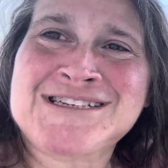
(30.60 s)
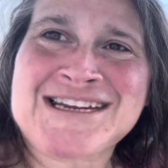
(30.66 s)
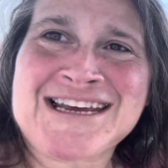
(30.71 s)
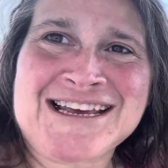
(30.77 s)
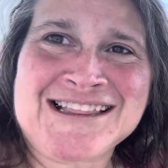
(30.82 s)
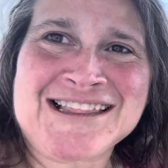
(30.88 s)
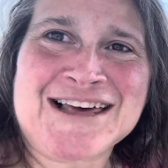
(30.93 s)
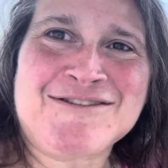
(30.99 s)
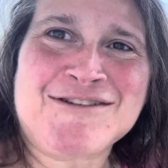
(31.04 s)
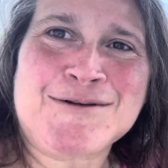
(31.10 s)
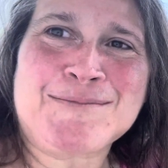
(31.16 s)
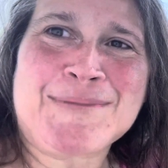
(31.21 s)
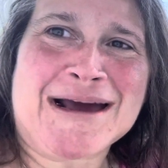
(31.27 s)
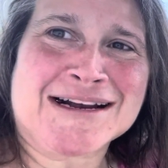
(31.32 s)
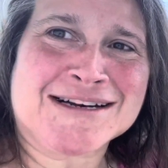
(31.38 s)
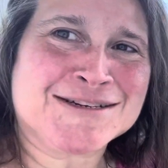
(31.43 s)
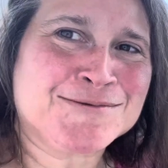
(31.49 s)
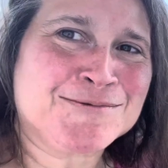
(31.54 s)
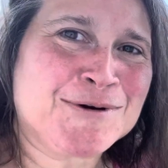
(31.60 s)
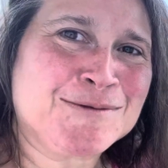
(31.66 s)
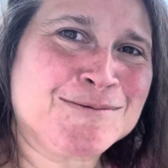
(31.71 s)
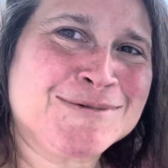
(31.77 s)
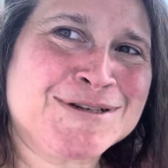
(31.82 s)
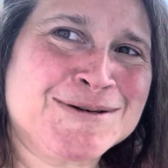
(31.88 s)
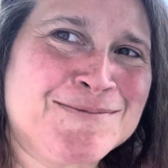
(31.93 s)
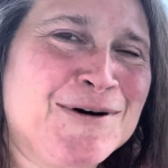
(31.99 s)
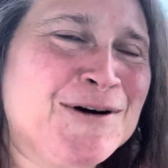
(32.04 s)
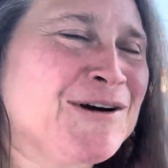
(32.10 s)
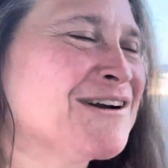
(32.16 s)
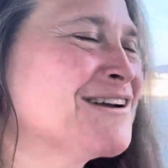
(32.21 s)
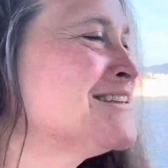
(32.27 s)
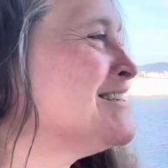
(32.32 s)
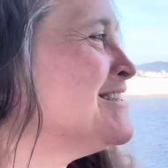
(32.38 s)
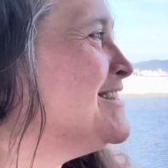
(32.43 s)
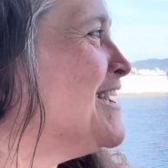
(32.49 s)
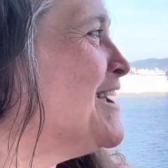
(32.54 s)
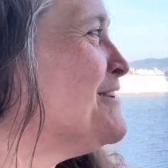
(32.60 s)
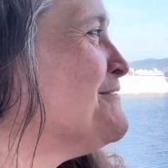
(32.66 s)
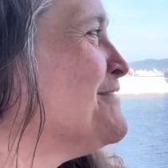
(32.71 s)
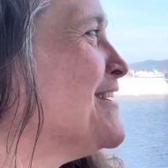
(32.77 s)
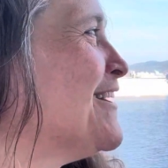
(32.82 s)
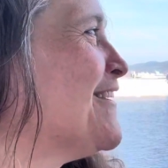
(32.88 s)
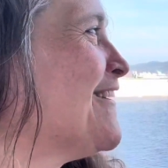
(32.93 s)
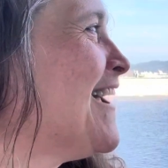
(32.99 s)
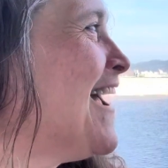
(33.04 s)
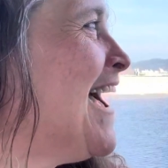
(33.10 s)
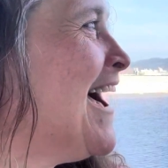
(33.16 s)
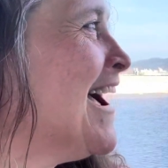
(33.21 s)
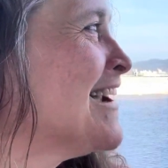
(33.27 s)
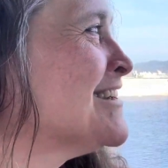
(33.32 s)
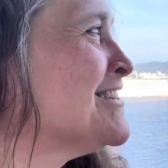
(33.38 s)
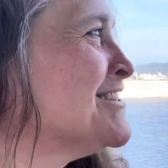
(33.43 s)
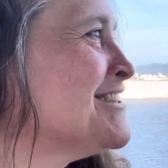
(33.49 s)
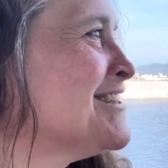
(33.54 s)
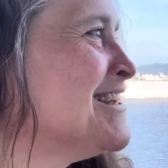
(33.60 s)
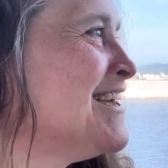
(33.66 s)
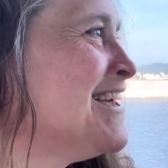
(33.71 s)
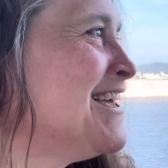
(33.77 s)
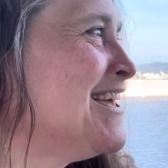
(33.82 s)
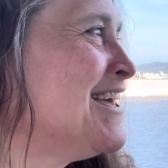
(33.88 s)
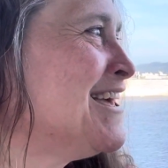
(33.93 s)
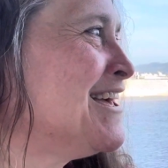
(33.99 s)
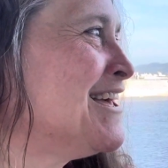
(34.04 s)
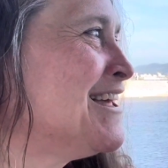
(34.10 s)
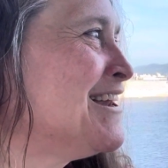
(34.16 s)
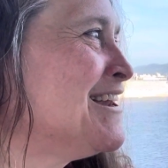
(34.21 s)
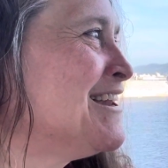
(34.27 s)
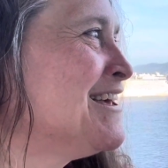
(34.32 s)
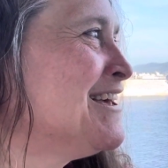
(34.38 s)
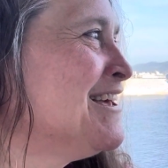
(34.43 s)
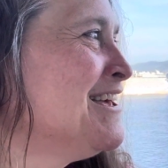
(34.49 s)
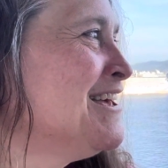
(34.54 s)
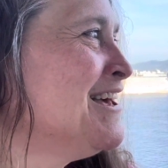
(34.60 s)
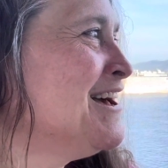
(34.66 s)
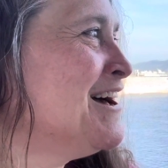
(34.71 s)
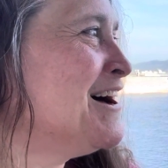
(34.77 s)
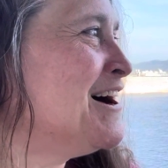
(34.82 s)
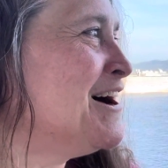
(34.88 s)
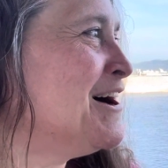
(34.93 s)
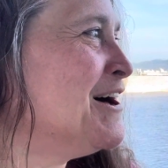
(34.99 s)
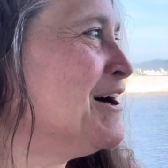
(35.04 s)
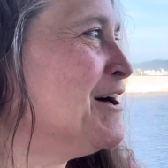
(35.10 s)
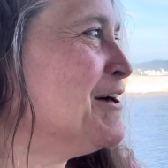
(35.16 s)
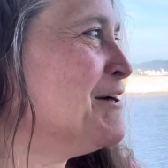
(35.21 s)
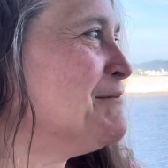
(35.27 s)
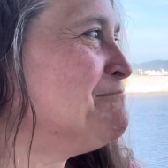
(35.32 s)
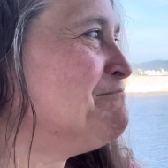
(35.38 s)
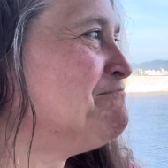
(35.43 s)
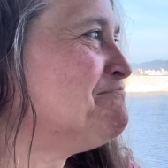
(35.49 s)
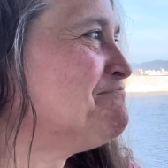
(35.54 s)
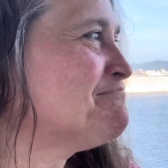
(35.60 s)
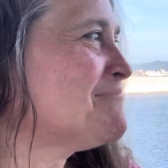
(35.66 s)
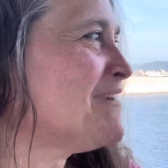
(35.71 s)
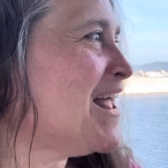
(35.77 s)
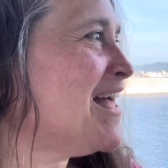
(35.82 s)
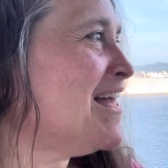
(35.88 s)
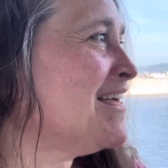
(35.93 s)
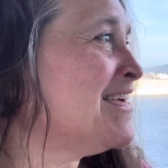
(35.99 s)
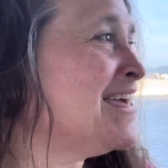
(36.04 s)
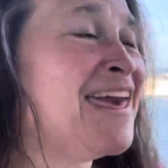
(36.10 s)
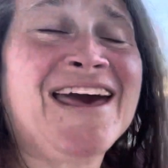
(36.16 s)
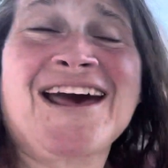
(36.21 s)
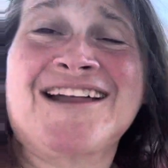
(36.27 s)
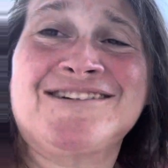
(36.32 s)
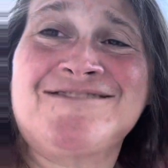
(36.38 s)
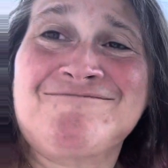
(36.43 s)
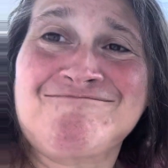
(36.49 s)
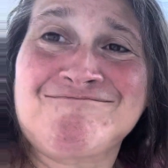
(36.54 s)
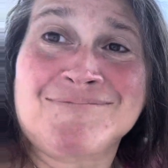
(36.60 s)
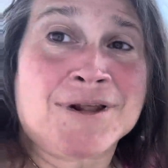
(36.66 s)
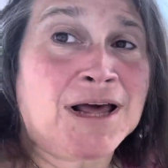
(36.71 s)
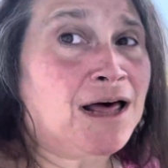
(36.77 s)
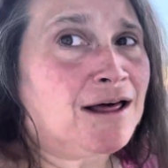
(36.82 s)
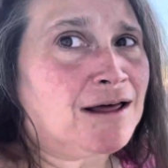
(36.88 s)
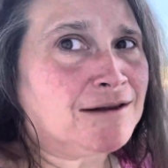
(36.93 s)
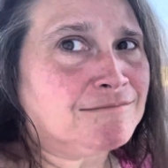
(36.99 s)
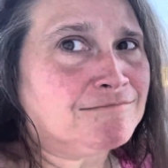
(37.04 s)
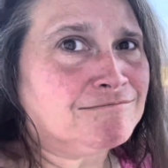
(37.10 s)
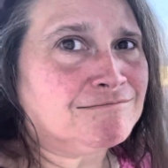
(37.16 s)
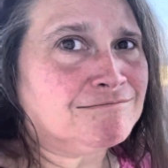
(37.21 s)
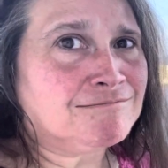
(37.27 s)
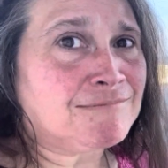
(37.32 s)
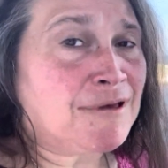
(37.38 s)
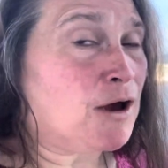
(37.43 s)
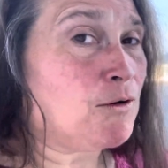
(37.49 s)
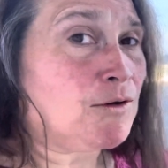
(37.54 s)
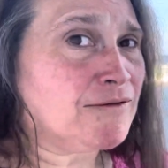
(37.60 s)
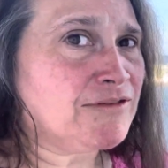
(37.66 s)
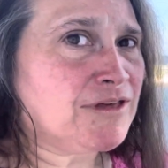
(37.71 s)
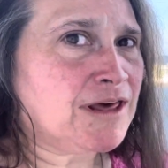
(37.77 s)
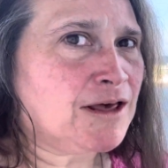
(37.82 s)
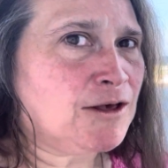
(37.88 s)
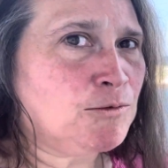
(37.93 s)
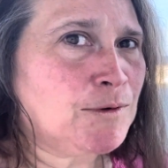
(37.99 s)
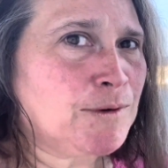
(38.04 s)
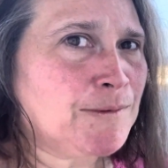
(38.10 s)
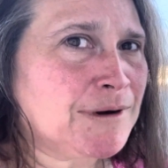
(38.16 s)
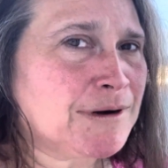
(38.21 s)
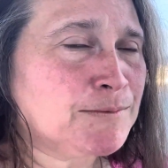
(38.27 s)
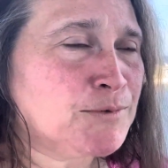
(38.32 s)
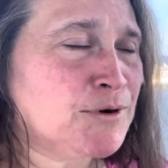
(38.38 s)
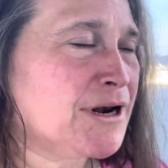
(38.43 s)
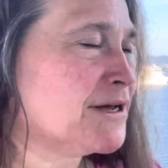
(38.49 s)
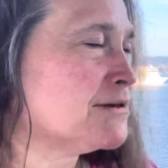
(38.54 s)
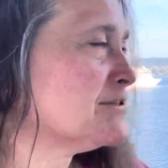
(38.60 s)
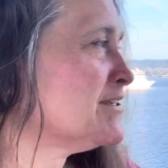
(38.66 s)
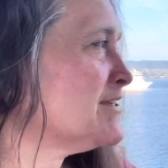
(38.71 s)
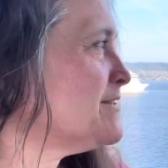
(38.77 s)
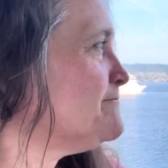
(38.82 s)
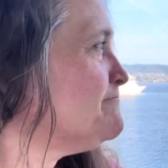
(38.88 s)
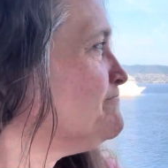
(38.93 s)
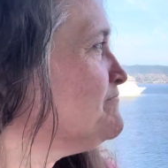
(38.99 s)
day 11. Back to Rome tomorrow. Today we are actually in um, Cannes, however the hell we want to pronounce it,